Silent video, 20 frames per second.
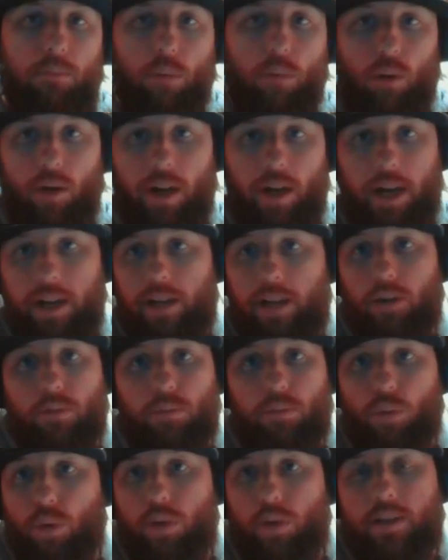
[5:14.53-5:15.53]
80 or
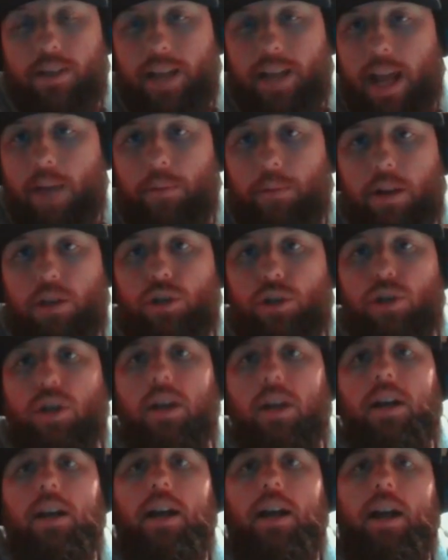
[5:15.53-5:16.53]
more damage,
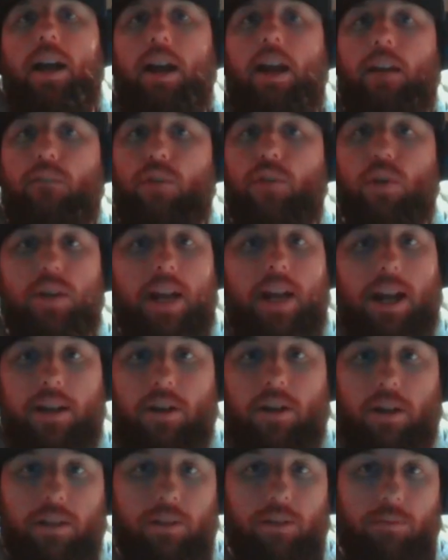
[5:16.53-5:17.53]
if you can't
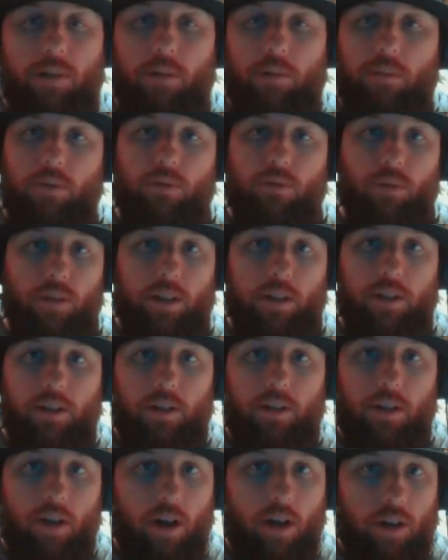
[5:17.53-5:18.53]
knock them out before they
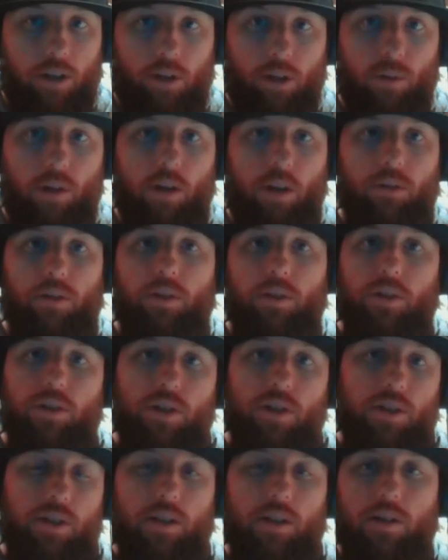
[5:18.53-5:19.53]
knock you out, they're
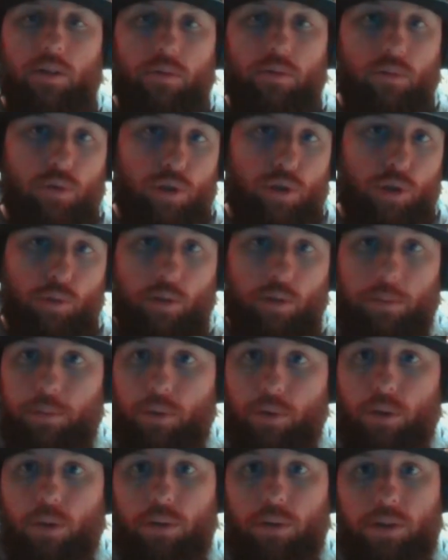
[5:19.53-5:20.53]
just going to sweep
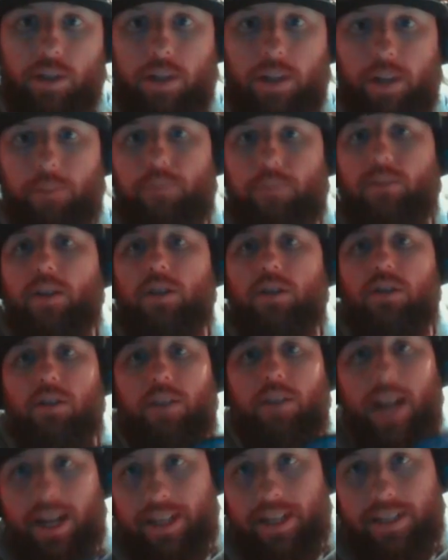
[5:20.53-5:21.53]
your whole team. So
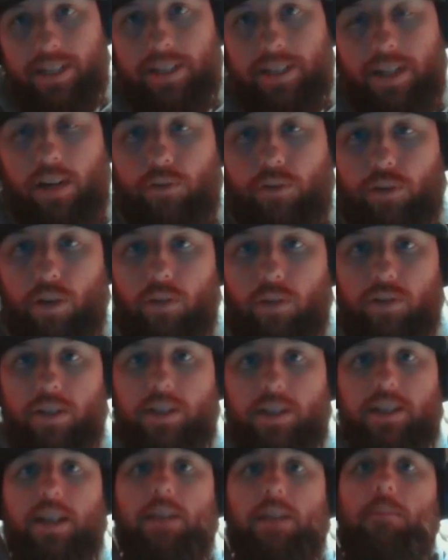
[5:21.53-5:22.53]
that is a downfall of
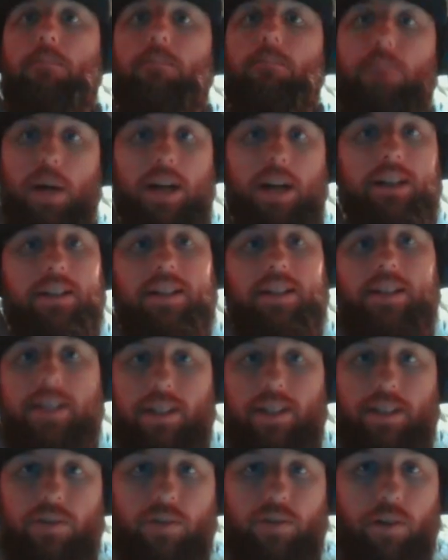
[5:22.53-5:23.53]
this deck, but this
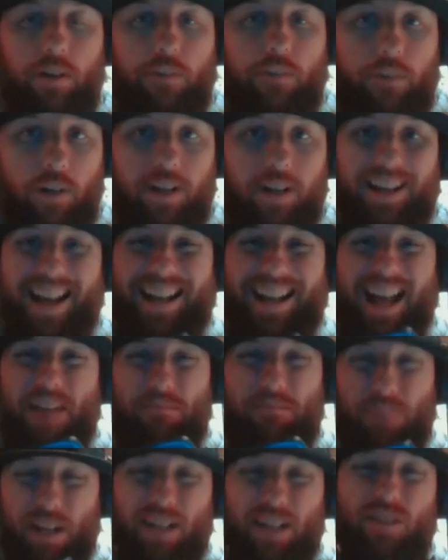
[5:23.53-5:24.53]
is very fun. And
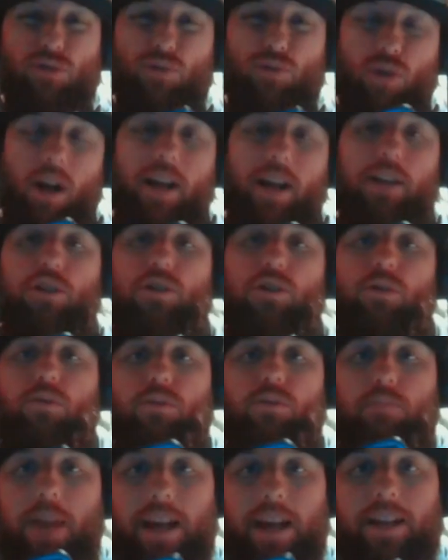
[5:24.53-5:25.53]
I've been trying
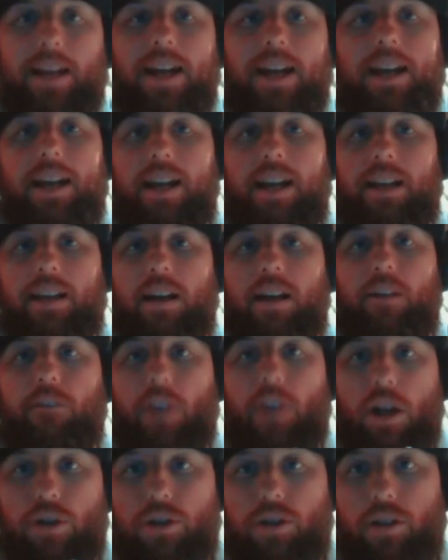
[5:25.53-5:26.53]
to make a
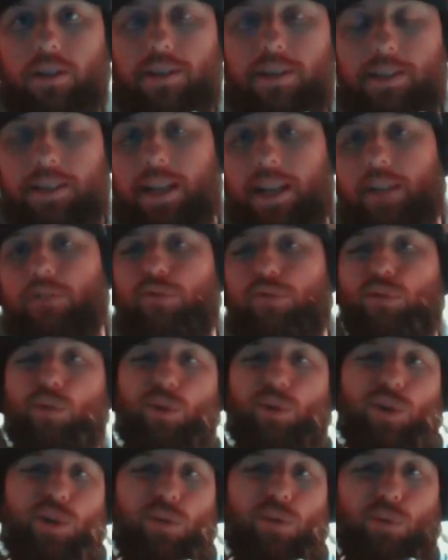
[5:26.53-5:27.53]
Galvantula deck
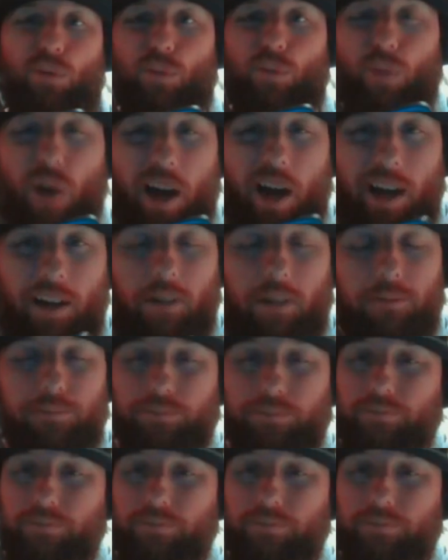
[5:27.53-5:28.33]
for a while.